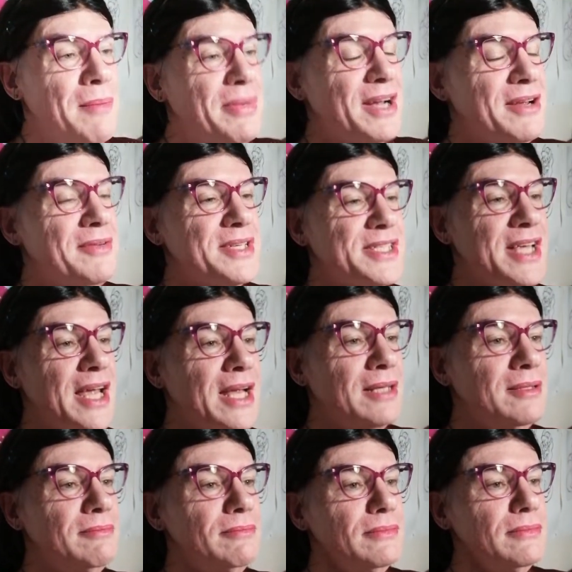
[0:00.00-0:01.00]
But he was
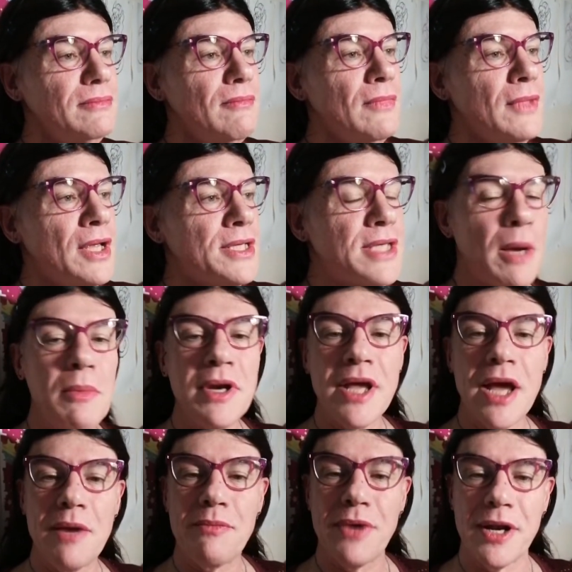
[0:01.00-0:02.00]
saying, someone
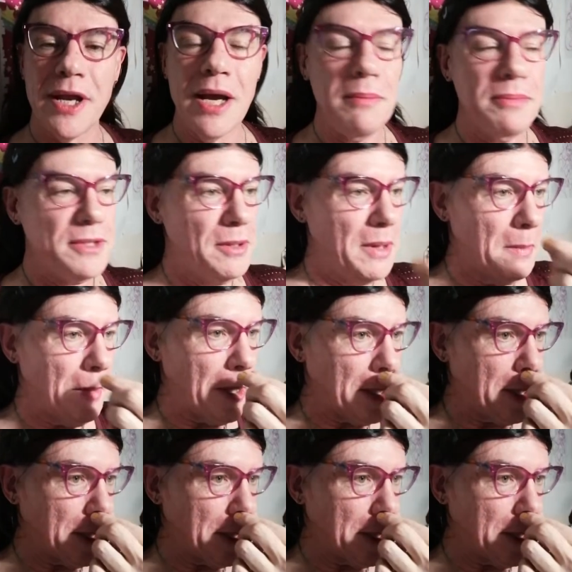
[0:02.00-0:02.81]
came running up to him